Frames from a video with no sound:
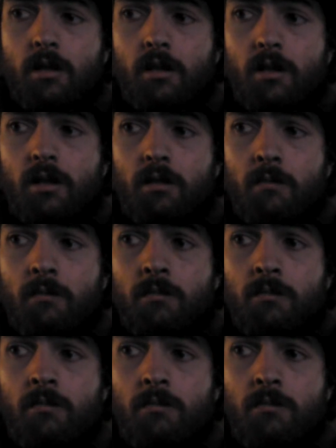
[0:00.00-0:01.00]
um,
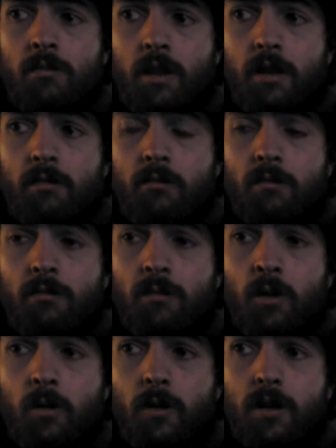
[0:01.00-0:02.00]
like
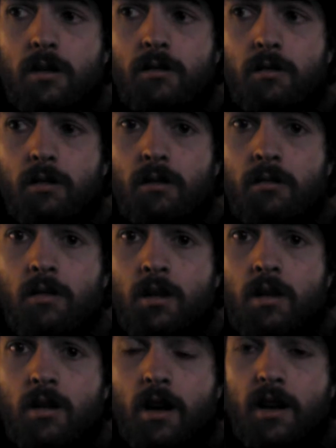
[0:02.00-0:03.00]
toys, or
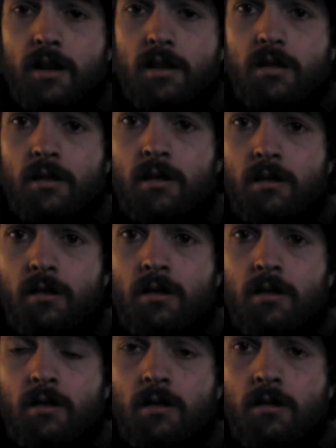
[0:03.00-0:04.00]
I guess
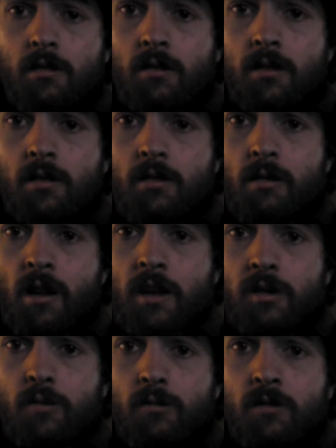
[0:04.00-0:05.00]

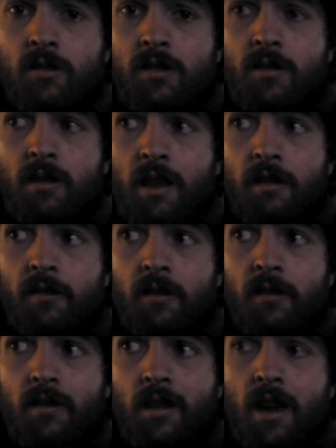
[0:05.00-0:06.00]
actual like
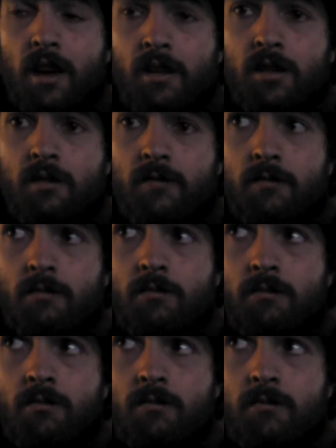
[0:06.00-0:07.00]
action
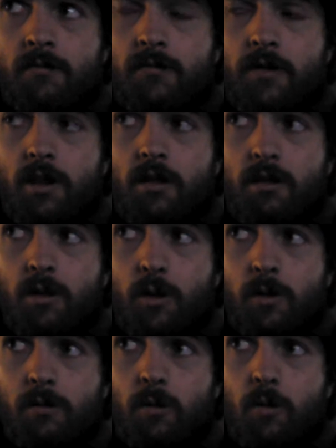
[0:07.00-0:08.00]

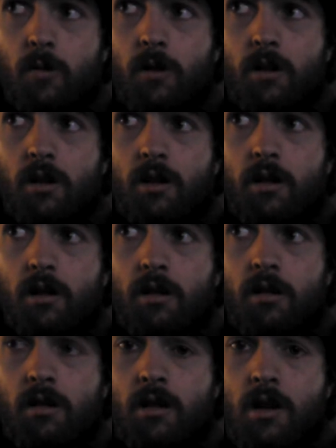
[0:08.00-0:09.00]
figures or
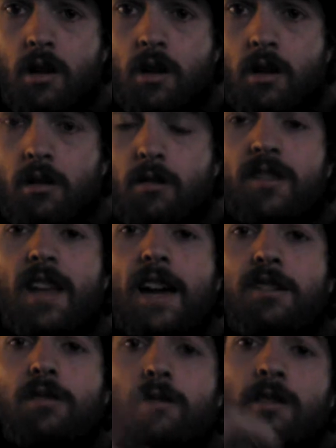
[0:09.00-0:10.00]
uh, no,
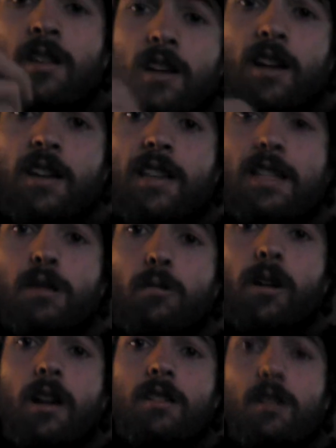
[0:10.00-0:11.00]
statues, that's the
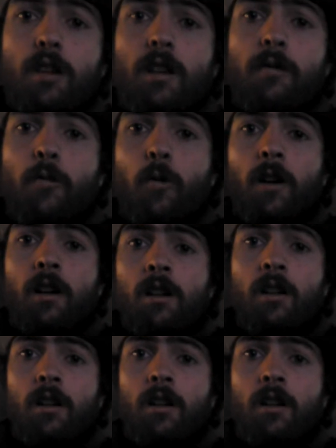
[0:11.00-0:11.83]
word I was looking for,